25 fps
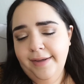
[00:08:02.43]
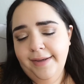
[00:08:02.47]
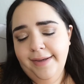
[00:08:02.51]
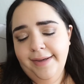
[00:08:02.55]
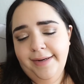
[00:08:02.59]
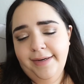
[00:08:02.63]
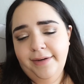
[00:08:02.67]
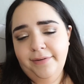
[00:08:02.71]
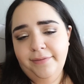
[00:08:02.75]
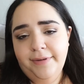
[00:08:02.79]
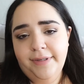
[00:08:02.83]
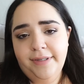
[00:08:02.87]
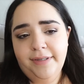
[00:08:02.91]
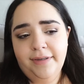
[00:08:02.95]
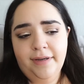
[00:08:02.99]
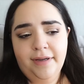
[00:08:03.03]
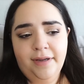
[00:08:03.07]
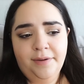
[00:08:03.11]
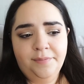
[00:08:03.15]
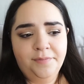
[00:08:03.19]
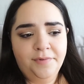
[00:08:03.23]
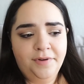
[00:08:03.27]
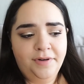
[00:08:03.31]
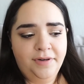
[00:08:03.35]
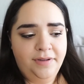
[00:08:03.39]
Anyway,
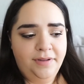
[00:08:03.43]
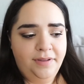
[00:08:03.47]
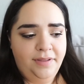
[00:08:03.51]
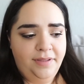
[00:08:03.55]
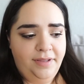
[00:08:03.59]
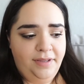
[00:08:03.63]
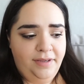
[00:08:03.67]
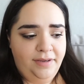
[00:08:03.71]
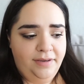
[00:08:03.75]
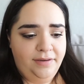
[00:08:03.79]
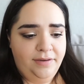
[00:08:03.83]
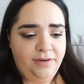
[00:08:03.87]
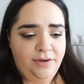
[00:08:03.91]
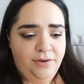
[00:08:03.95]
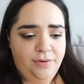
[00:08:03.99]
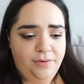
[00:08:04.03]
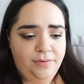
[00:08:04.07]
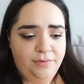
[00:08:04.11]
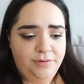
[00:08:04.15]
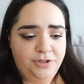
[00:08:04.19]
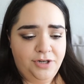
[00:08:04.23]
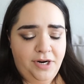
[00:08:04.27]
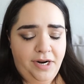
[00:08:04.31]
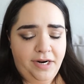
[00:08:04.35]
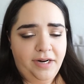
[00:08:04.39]
I'm gonna go
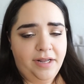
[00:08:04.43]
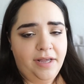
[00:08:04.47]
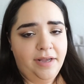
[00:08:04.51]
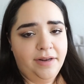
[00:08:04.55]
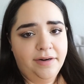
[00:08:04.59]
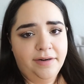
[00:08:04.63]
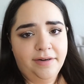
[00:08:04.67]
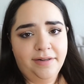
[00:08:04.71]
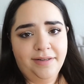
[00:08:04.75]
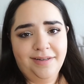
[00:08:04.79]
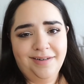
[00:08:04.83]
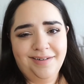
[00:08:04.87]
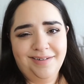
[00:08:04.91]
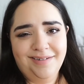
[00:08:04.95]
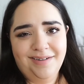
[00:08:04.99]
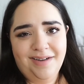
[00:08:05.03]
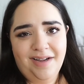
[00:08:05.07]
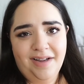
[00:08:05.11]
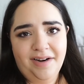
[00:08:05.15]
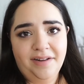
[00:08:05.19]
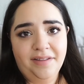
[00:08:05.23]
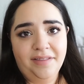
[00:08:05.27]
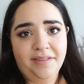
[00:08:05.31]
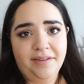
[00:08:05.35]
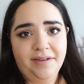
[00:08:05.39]
try to edit it and
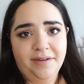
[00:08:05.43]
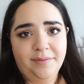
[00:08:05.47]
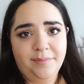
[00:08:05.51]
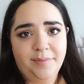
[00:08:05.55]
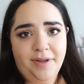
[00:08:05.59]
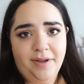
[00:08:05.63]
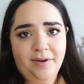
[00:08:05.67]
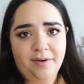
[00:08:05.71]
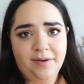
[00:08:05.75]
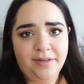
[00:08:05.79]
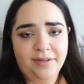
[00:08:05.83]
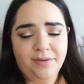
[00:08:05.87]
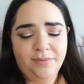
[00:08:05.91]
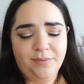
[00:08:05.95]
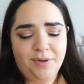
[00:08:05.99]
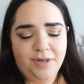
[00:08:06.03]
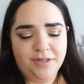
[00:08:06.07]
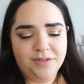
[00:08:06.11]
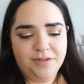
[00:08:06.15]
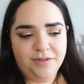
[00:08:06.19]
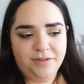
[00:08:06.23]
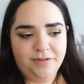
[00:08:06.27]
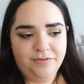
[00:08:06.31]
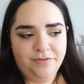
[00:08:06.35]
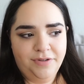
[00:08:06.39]
kind of think about it,
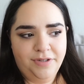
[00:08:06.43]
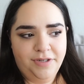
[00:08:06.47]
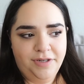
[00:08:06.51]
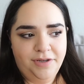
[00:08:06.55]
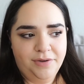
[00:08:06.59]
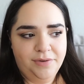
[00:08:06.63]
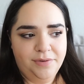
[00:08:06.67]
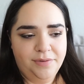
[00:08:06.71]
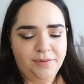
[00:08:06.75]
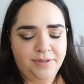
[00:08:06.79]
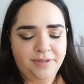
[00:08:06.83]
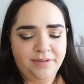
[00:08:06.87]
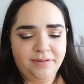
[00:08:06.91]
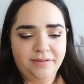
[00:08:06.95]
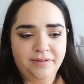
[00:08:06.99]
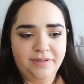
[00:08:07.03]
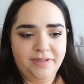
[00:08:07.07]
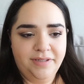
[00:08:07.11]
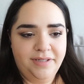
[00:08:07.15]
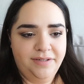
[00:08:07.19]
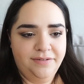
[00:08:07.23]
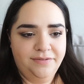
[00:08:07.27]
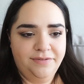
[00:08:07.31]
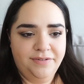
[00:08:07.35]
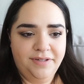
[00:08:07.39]
watch the video and
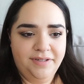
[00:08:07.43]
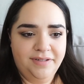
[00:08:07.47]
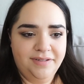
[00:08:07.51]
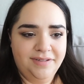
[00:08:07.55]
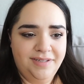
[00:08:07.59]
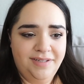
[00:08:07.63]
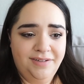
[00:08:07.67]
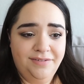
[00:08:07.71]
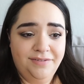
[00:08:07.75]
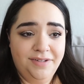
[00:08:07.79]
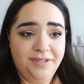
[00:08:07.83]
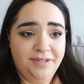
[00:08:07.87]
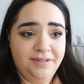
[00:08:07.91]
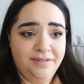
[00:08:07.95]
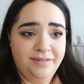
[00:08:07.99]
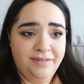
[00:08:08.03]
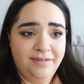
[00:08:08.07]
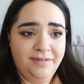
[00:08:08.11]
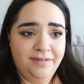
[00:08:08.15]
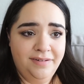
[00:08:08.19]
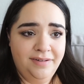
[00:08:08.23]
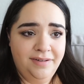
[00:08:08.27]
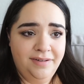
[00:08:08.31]
see if it's even